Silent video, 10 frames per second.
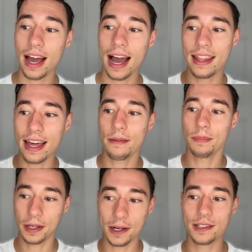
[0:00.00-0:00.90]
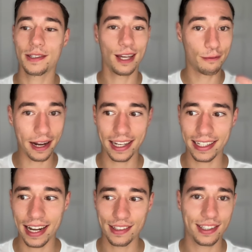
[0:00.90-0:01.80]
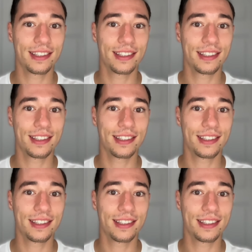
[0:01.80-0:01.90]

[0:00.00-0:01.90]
And then because it recognizes,